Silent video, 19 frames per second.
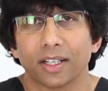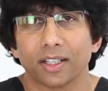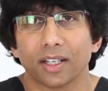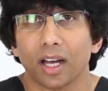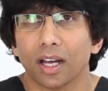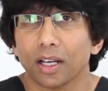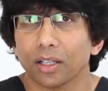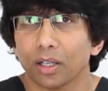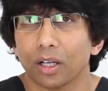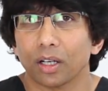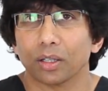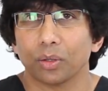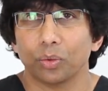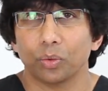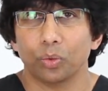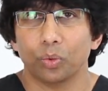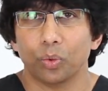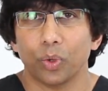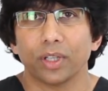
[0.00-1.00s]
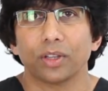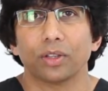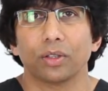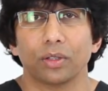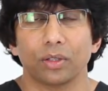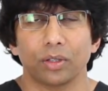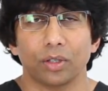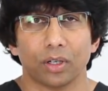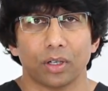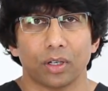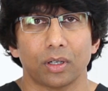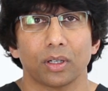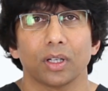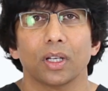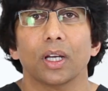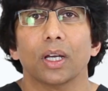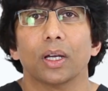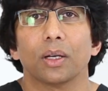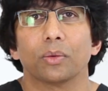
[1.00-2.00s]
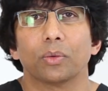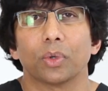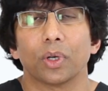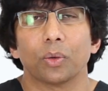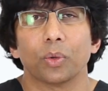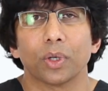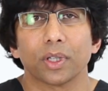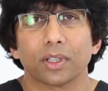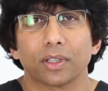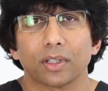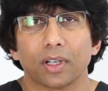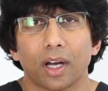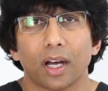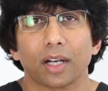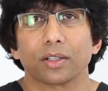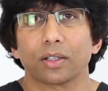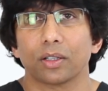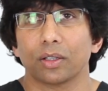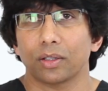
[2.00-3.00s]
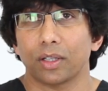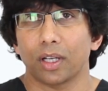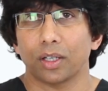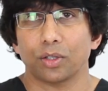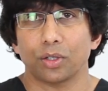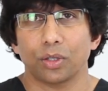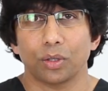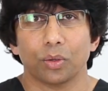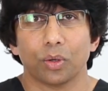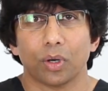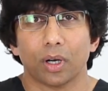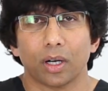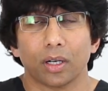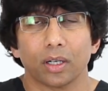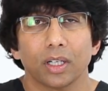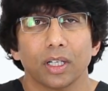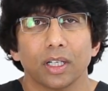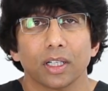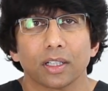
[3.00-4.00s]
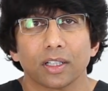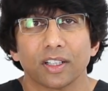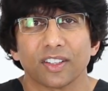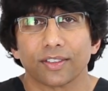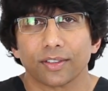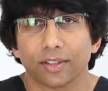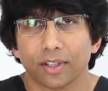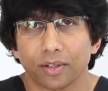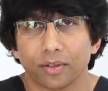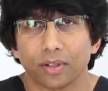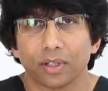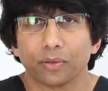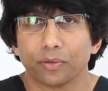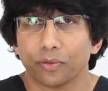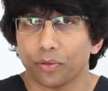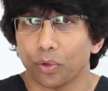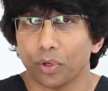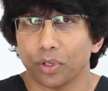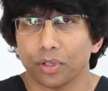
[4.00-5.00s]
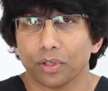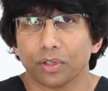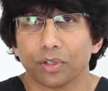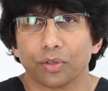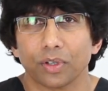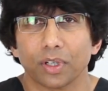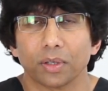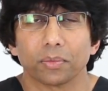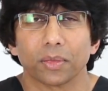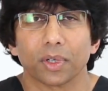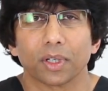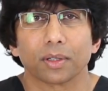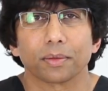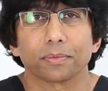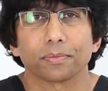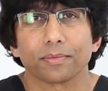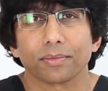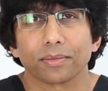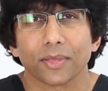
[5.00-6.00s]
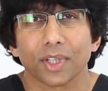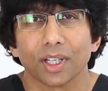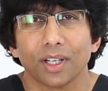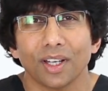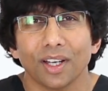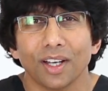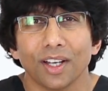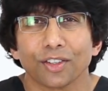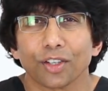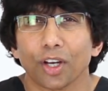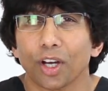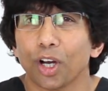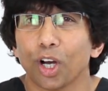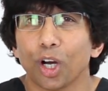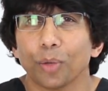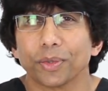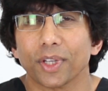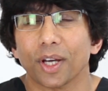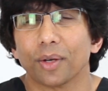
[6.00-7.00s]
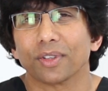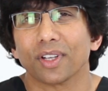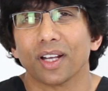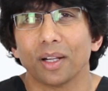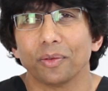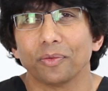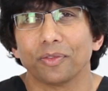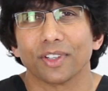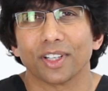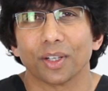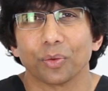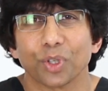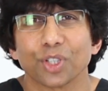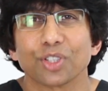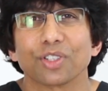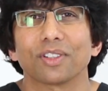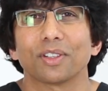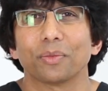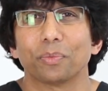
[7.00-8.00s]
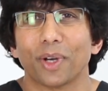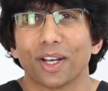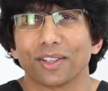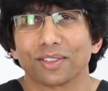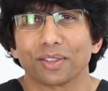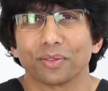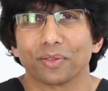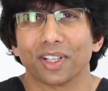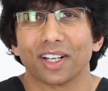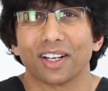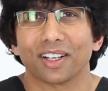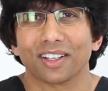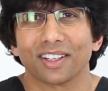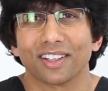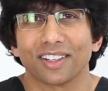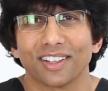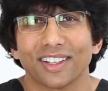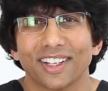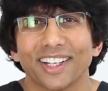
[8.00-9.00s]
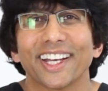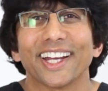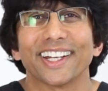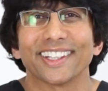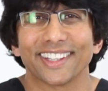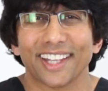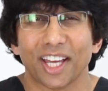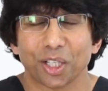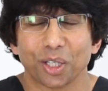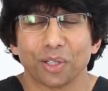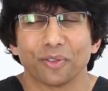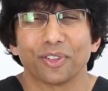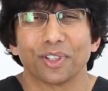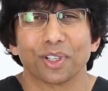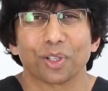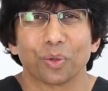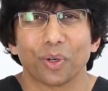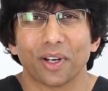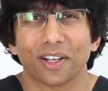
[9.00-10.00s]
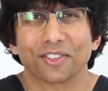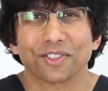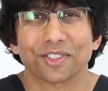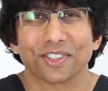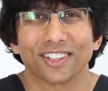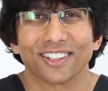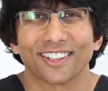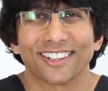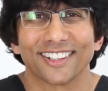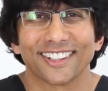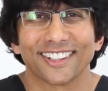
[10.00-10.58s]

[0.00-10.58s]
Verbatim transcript: dialogue with the doctor that you are considering for your treatment. So I hope that was helpful. I wish you the best of luck, and thank you for your question.